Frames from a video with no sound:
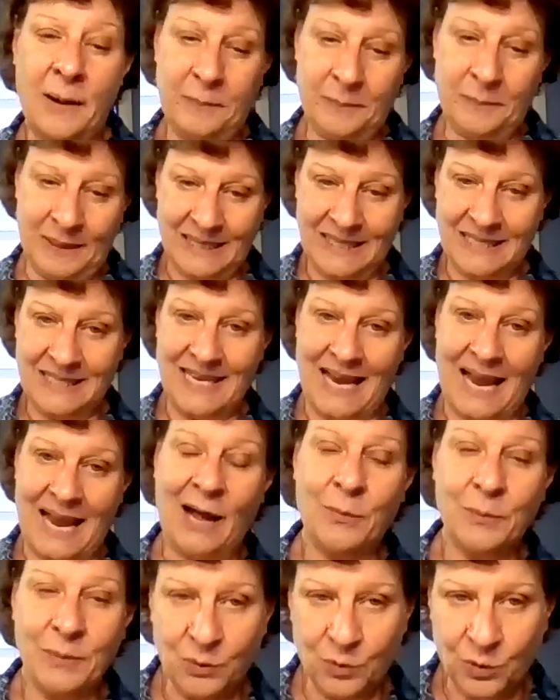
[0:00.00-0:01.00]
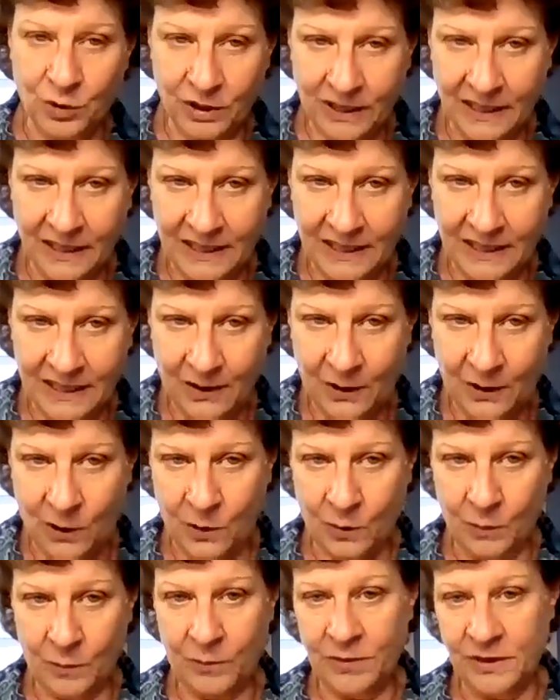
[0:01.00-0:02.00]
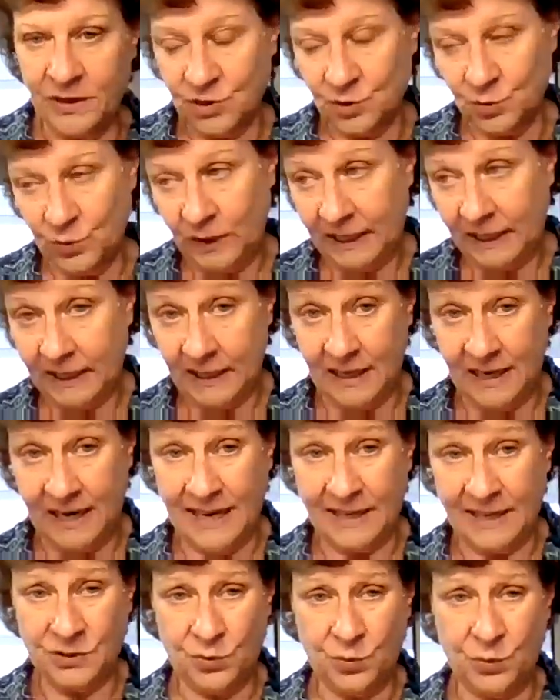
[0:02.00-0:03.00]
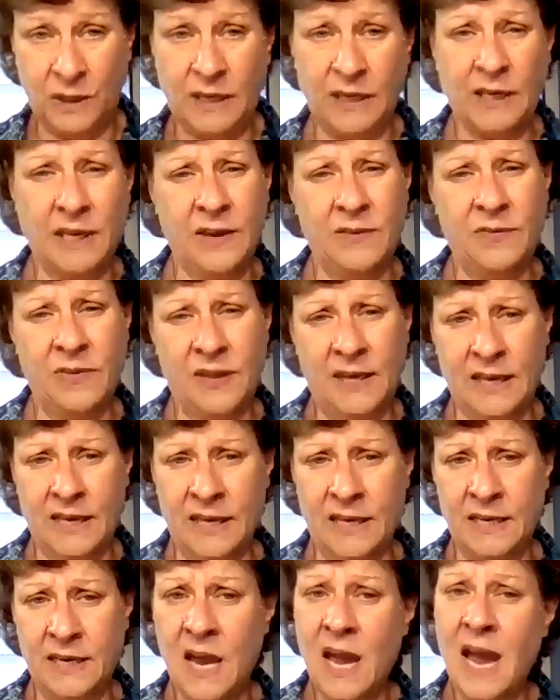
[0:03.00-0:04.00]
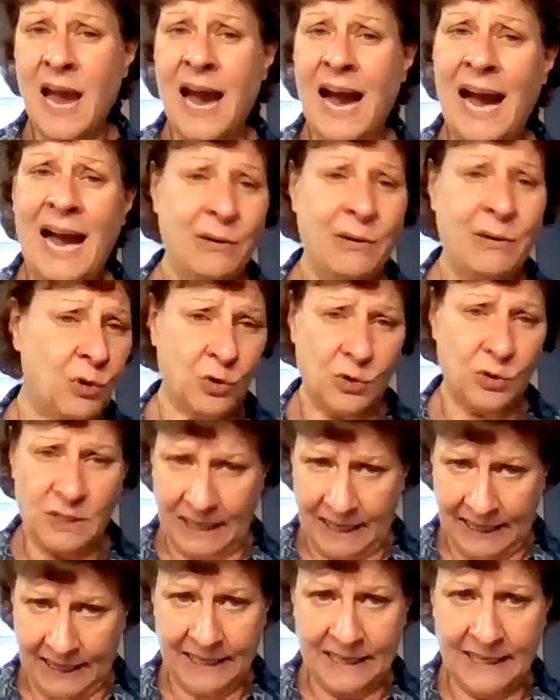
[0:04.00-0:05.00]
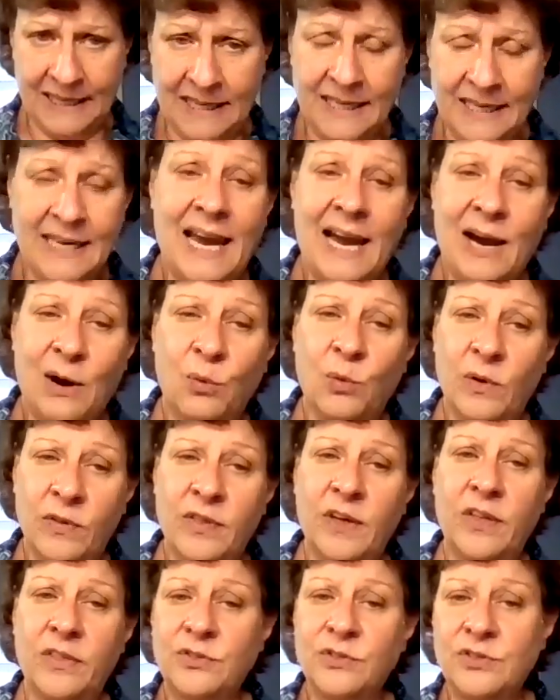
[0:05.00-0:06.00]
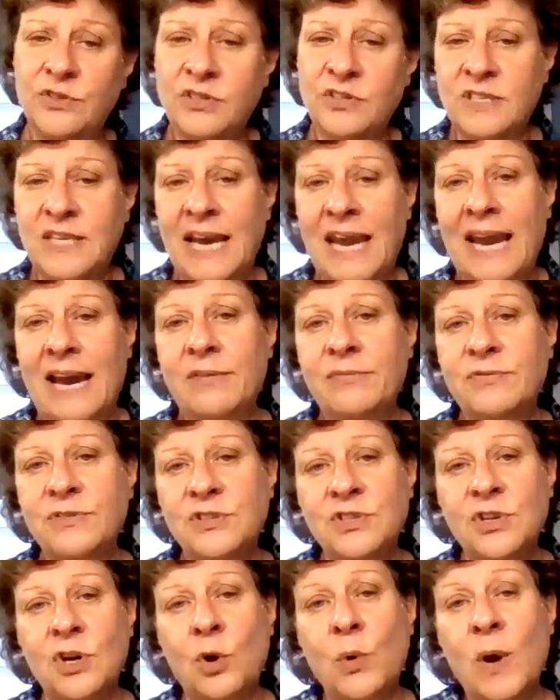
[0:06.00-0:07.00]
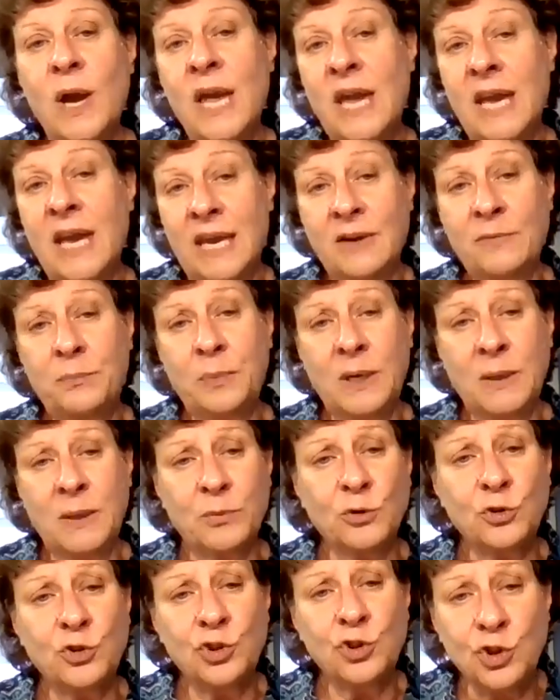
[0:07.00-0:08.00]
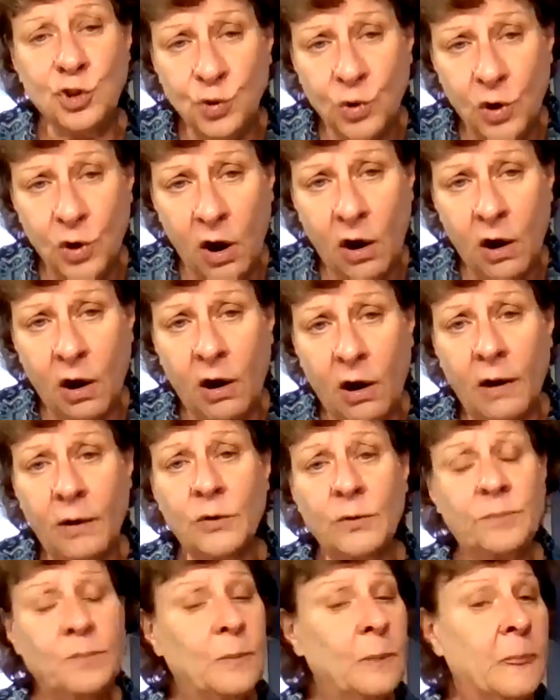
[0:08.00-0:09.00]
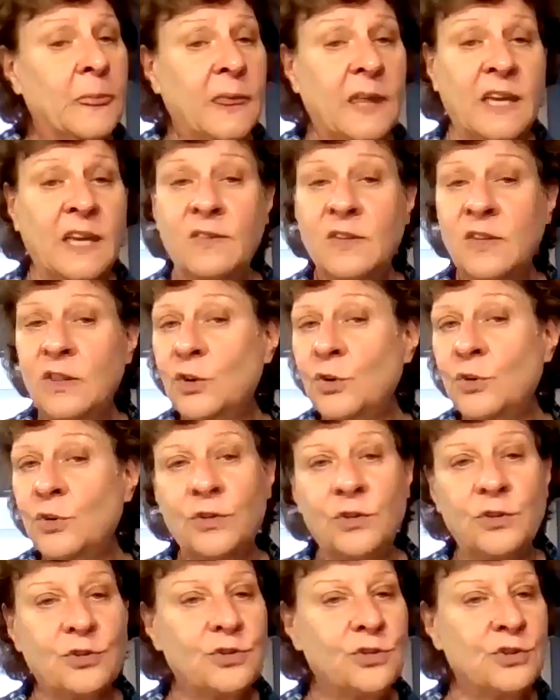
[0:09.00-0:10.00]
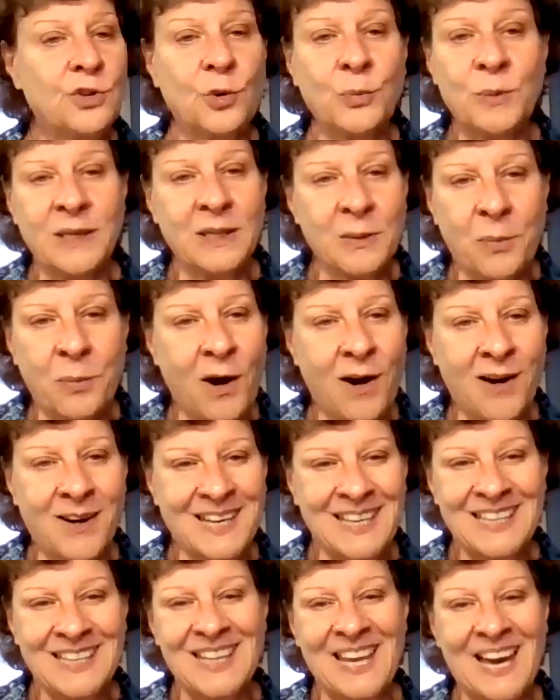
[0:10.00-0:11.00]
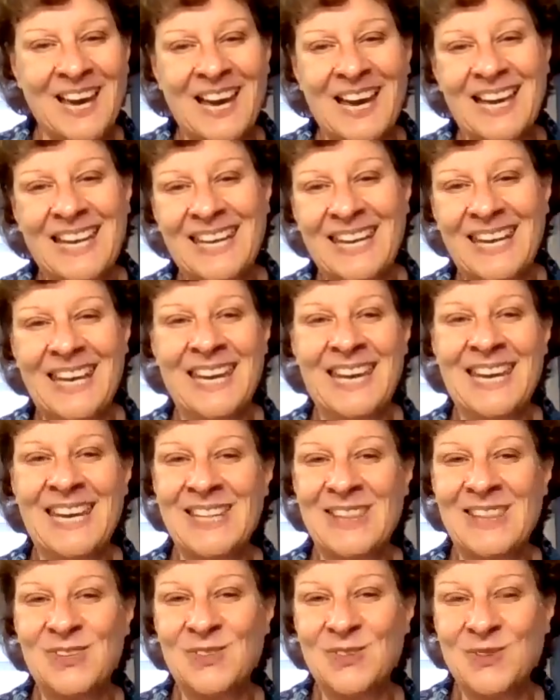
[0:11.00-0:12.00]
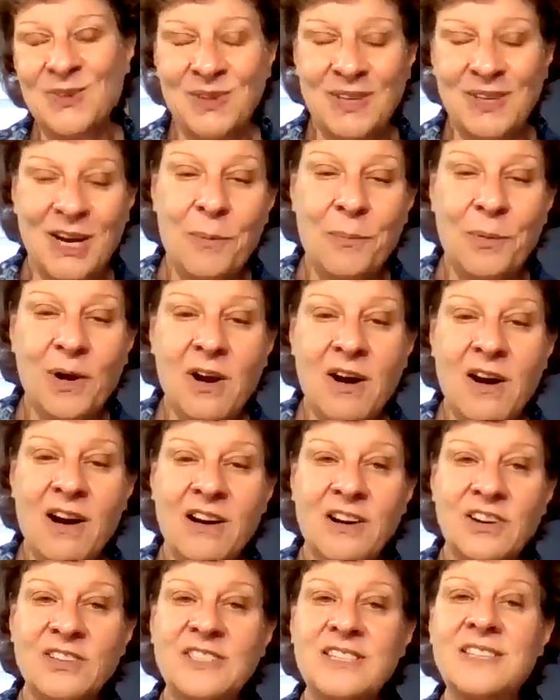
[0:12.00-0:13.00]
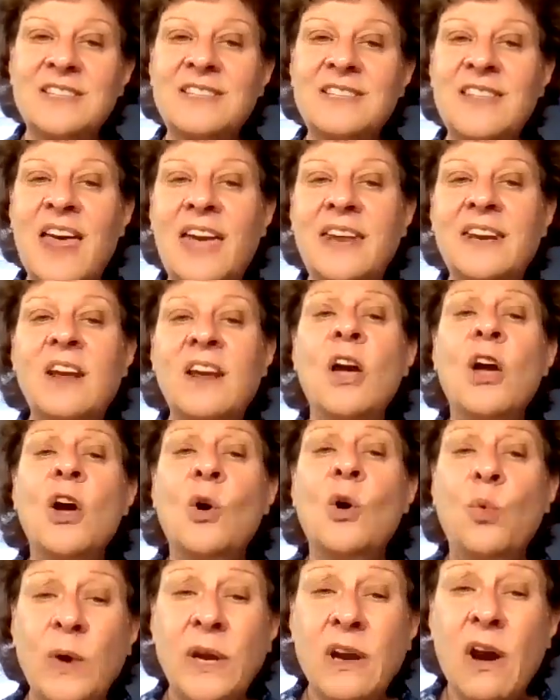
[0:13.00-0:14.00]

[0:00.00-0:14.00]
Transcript: Is I'll be working at home this week and next week, and then I rotate in and out with other staff. So if people do call even though there's nobody in the parking lot and there's only a couple cars, is that we